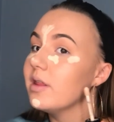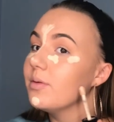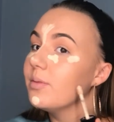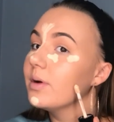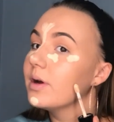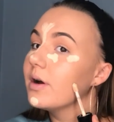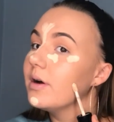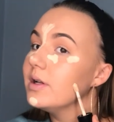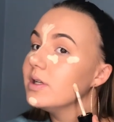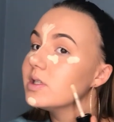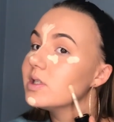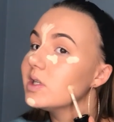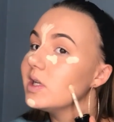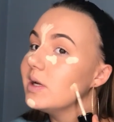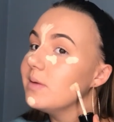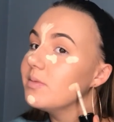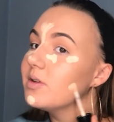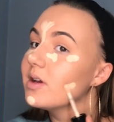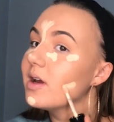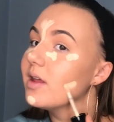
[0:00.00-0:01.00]
we're going to
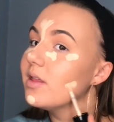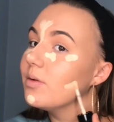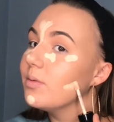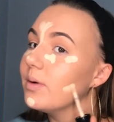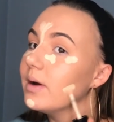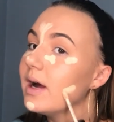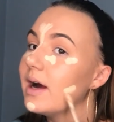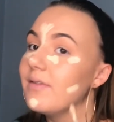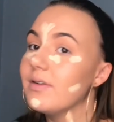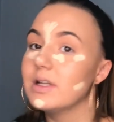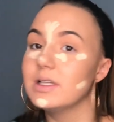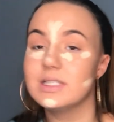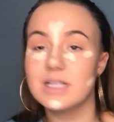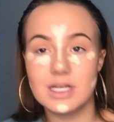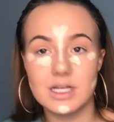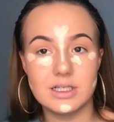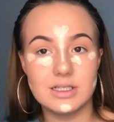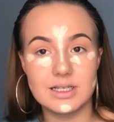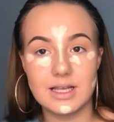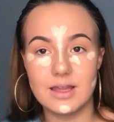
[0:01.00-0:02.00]
sleep together, we're having
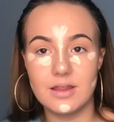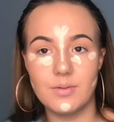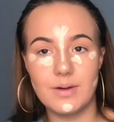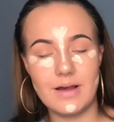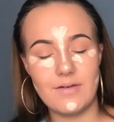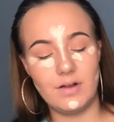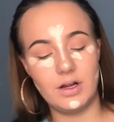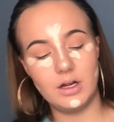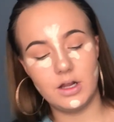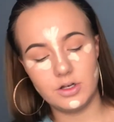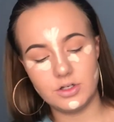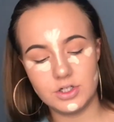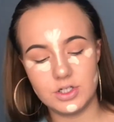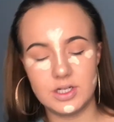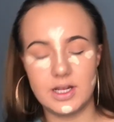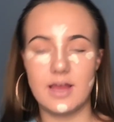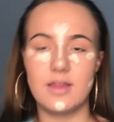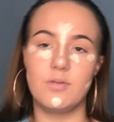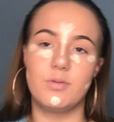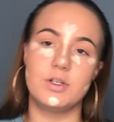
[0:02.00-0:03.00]
dinner together, we're having lunch
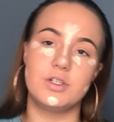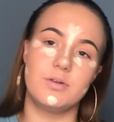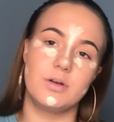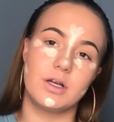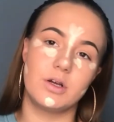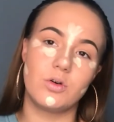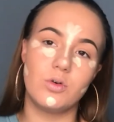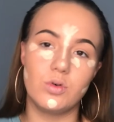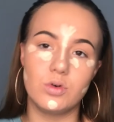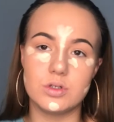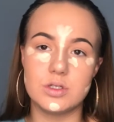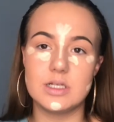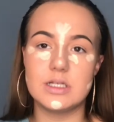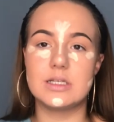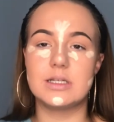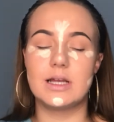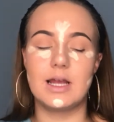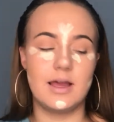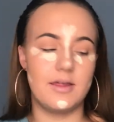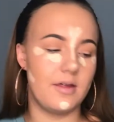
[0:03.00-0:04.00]
together, we're doing courses
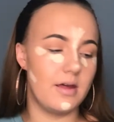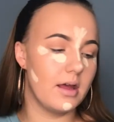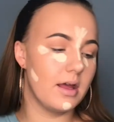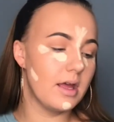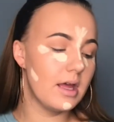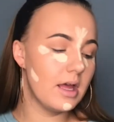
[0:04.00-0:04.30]
together.